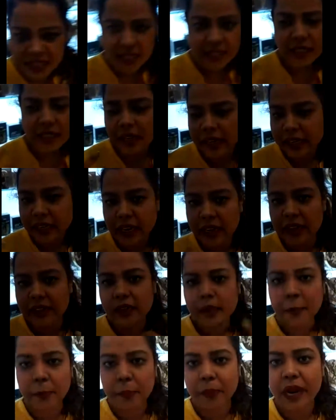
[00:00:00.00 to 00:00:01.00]
The
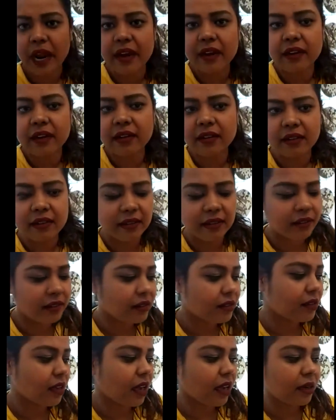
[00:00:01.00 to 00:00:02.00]
entire brand is
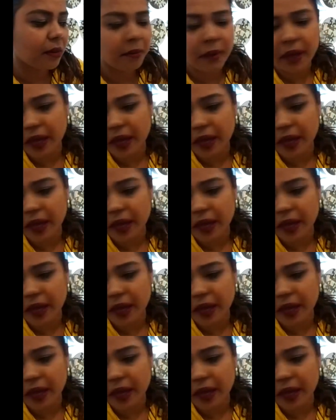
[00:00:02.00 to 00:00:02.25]
of